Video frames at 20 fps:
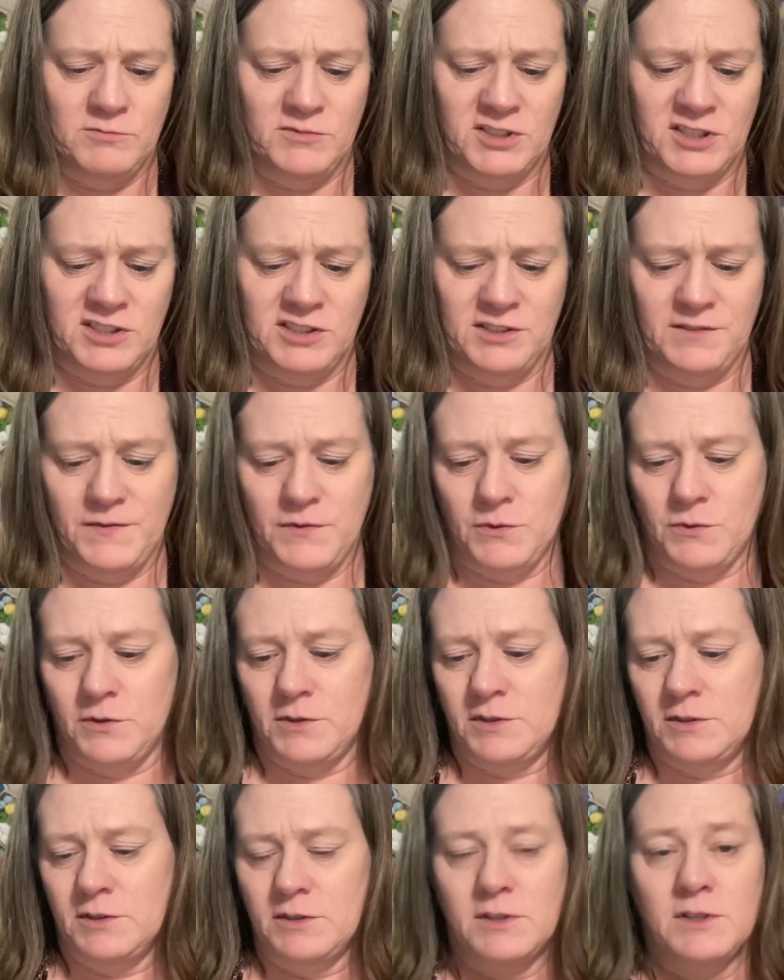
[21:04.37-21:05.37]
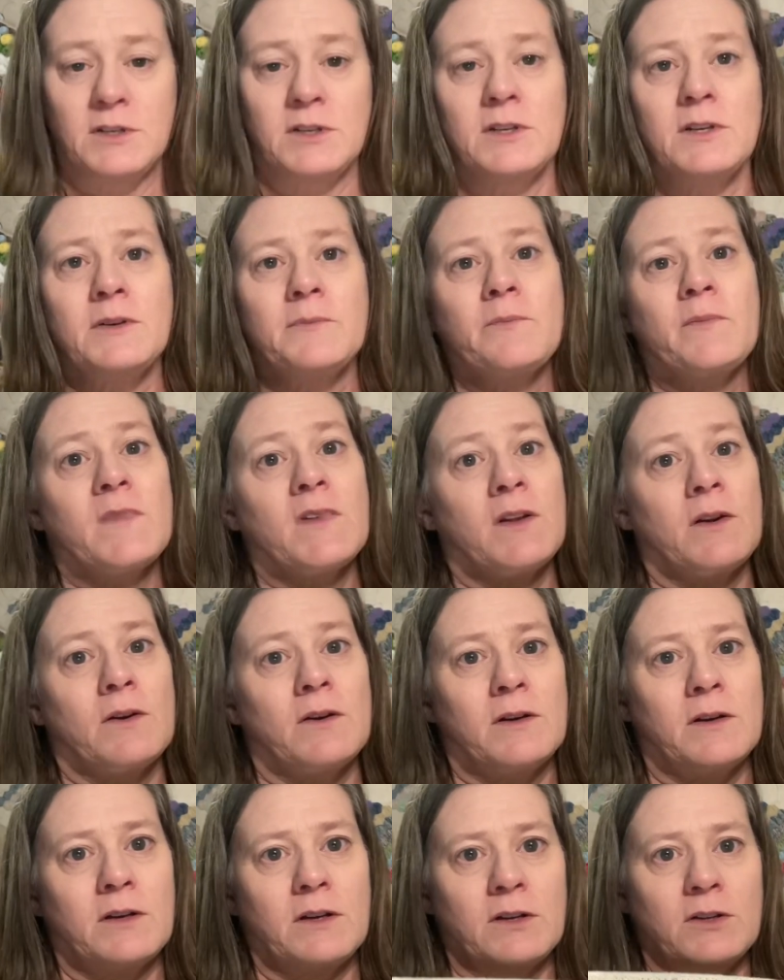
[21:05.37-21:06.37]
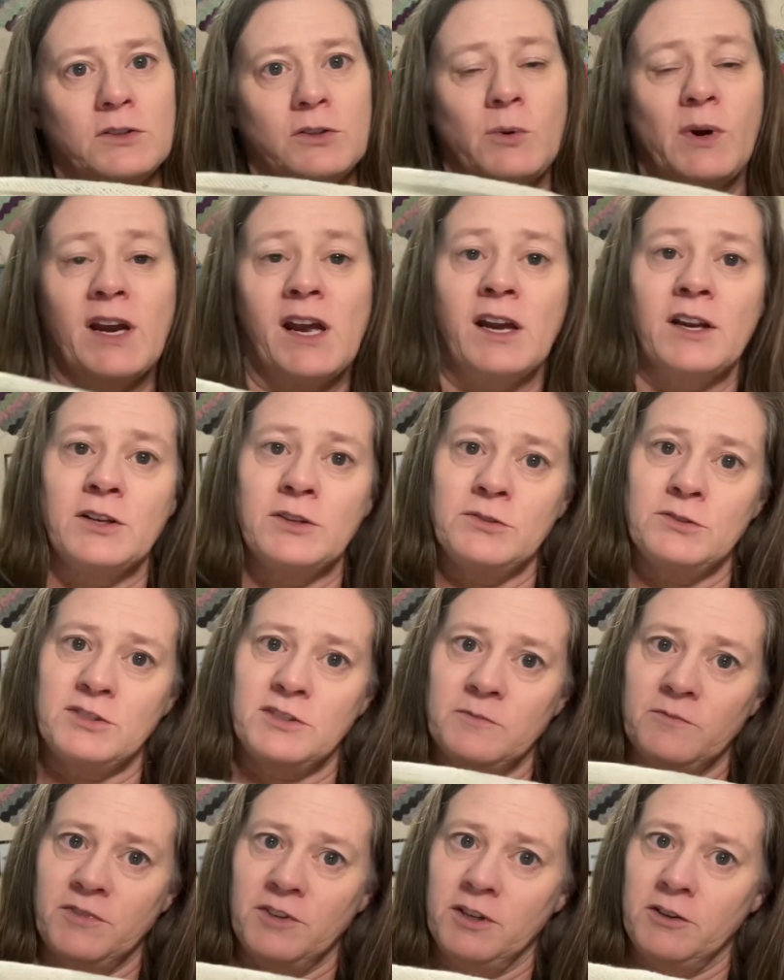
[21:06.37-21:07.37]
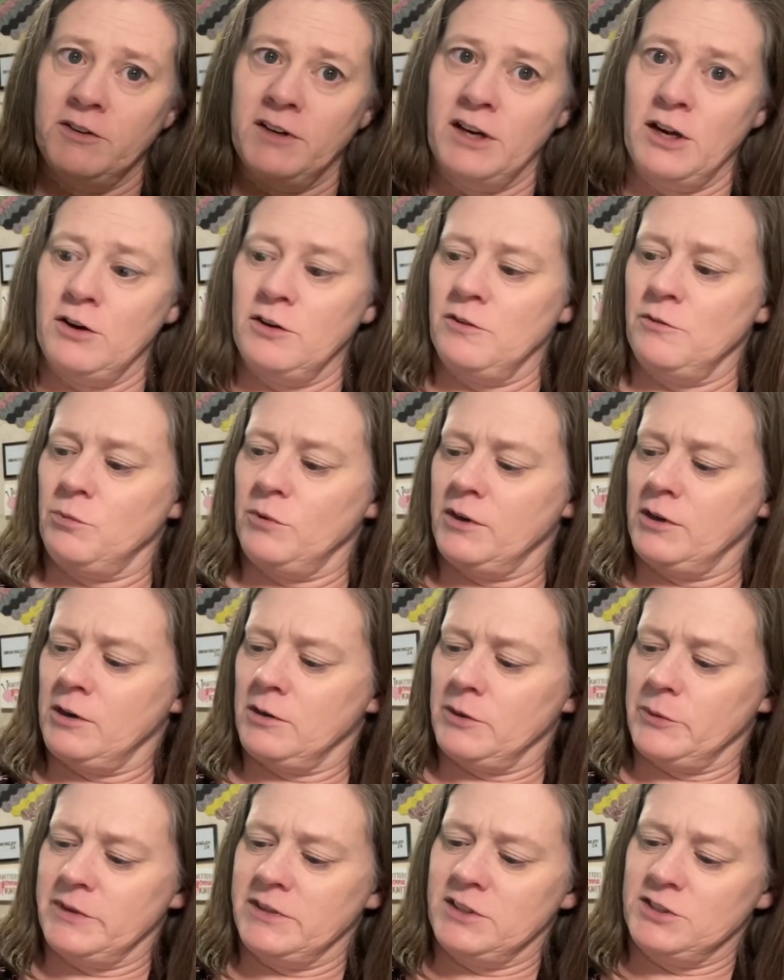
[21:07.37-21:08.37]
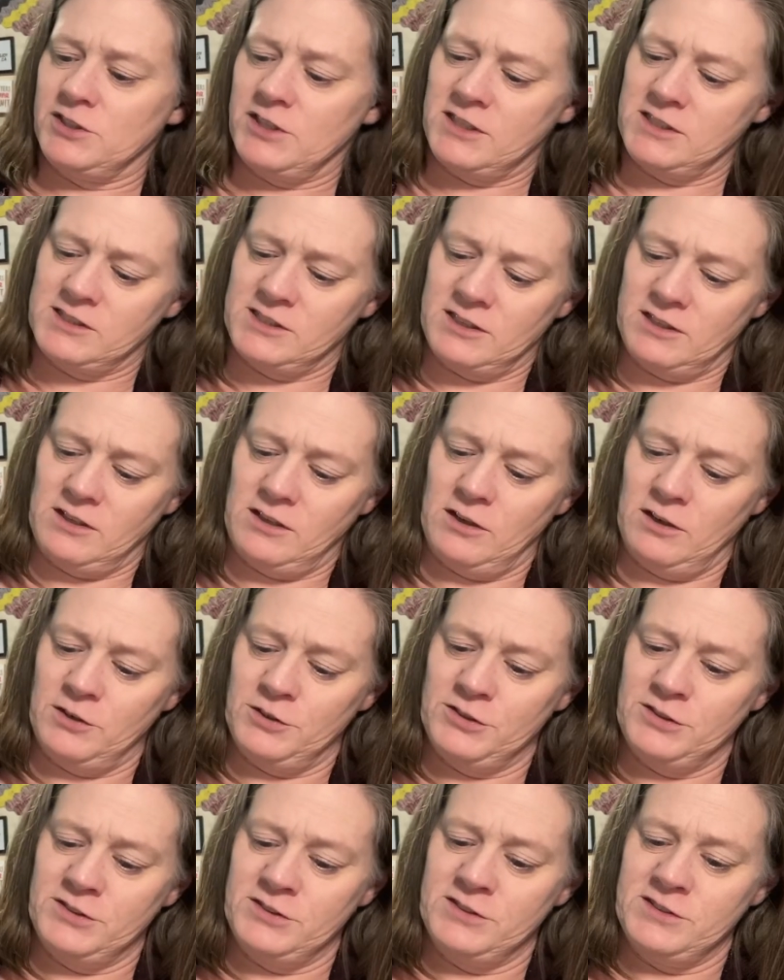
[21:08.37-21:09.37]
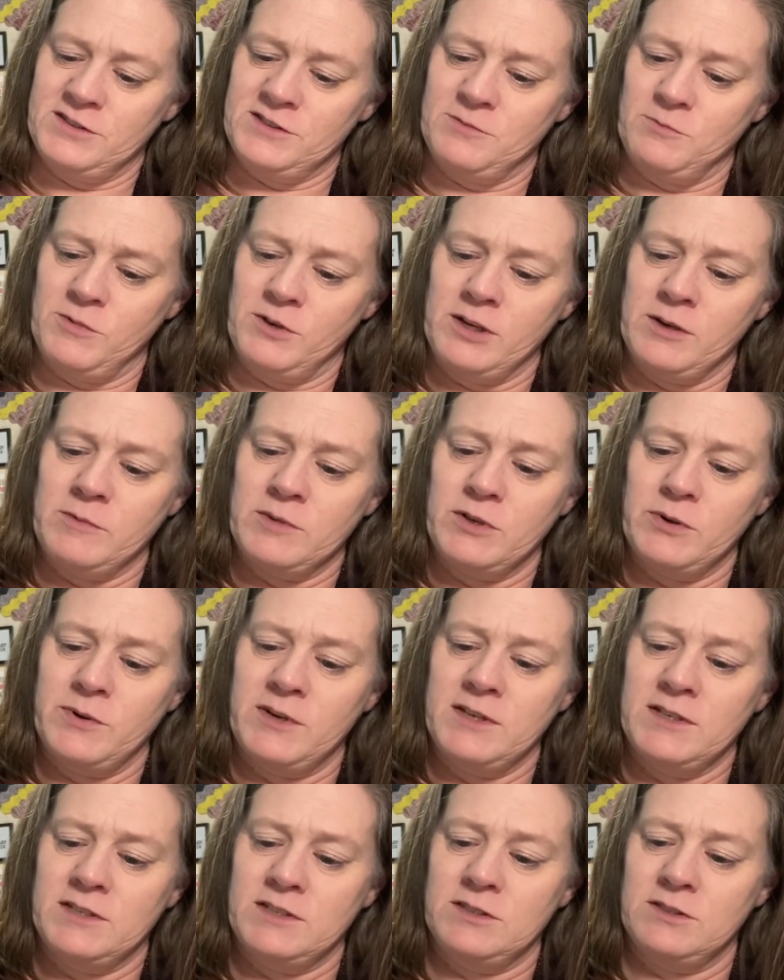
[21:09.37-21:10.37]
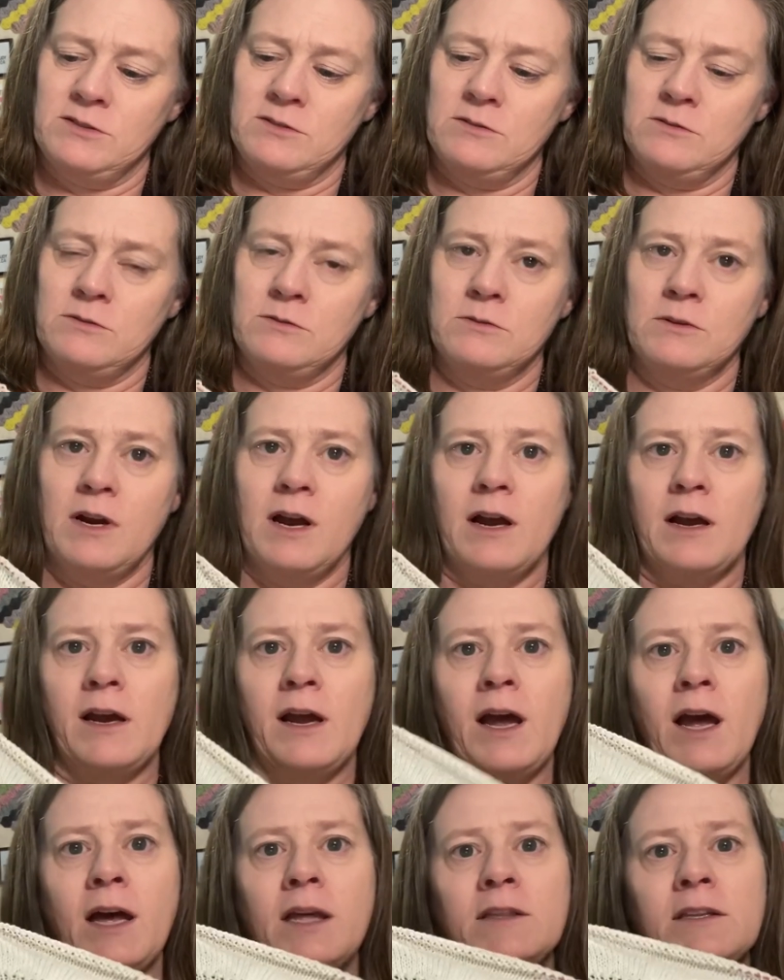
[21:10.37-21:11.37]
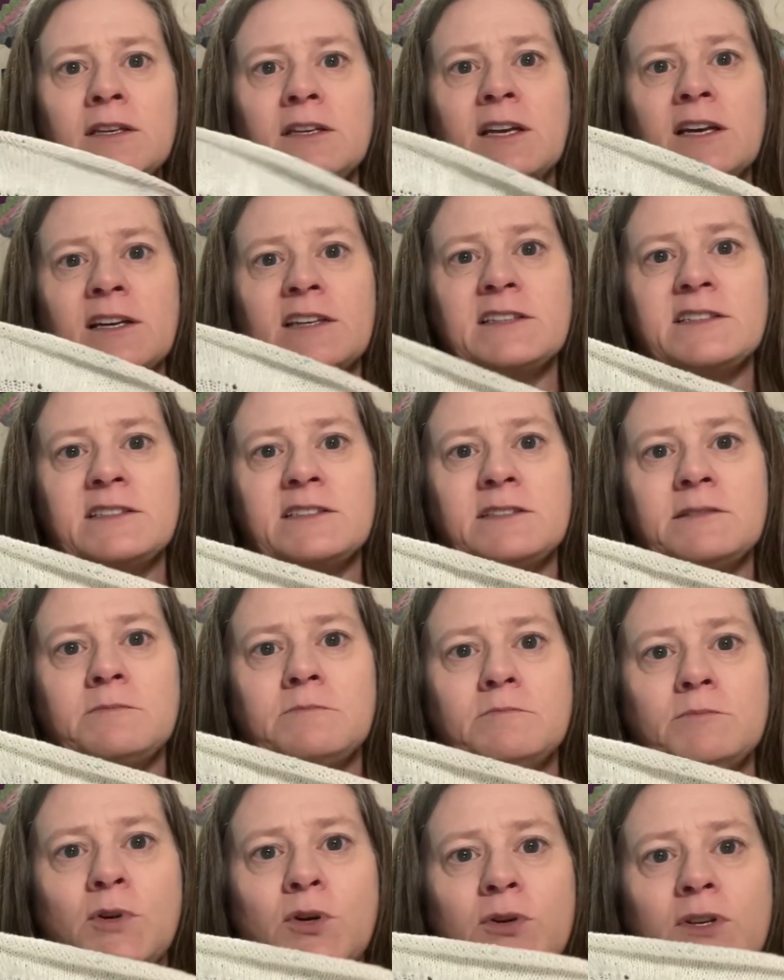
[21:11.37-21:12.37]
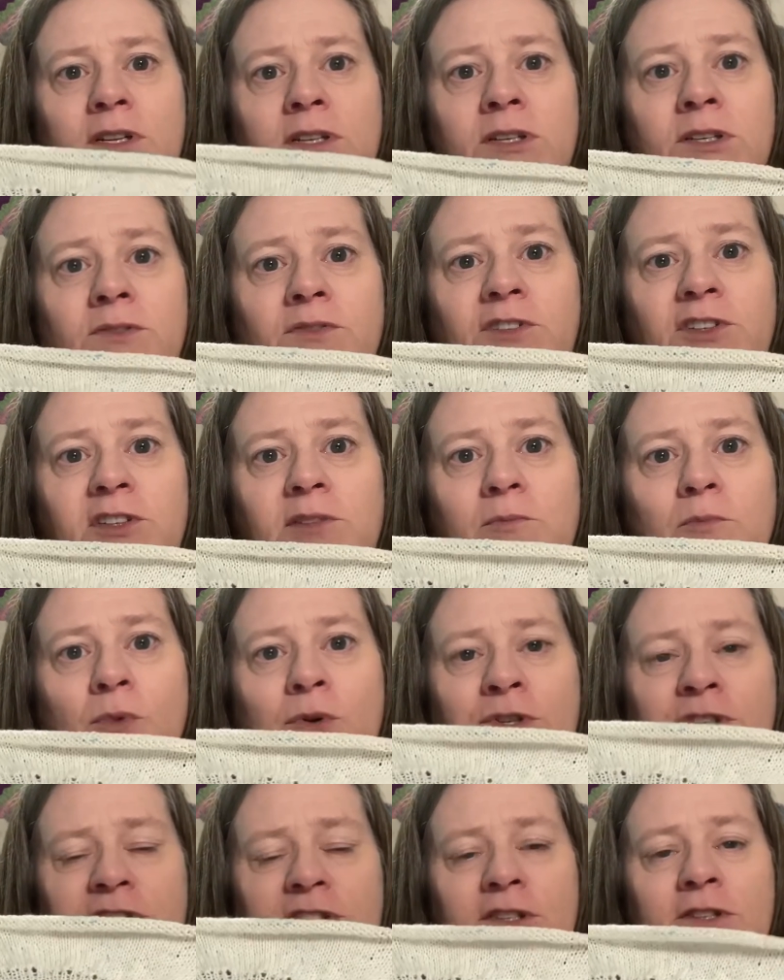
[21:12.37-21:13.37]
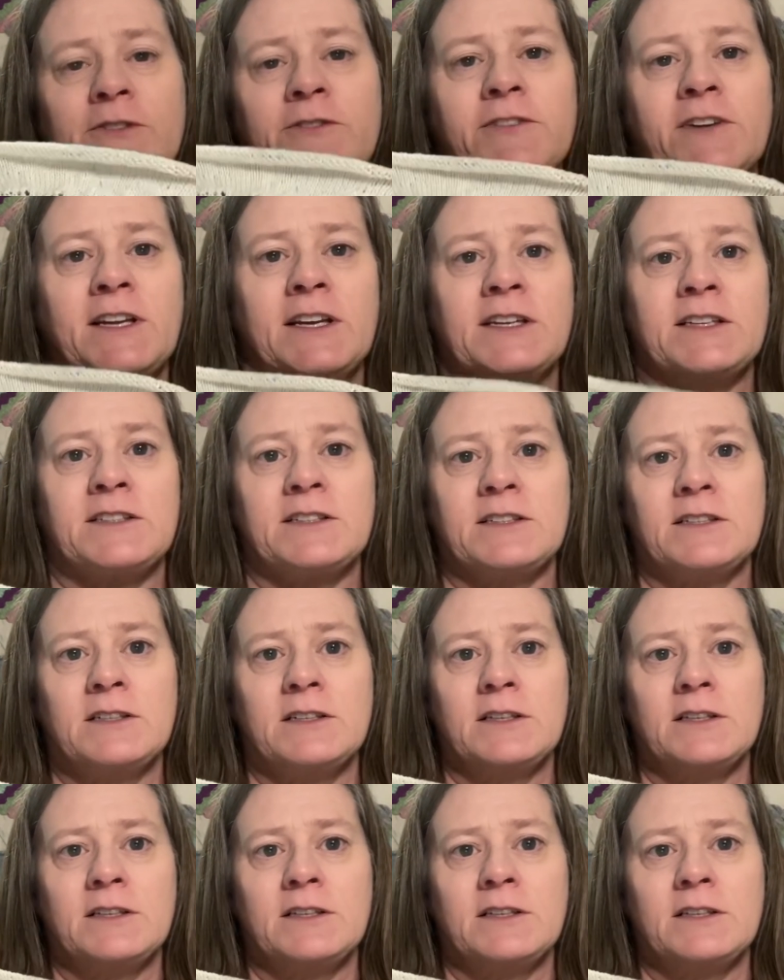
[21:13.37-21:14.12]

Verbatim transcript: sixty-four. So I gotta do some figuring out of where I'm going to change the colors, where I'm going to add the next motifs, more snowflakes.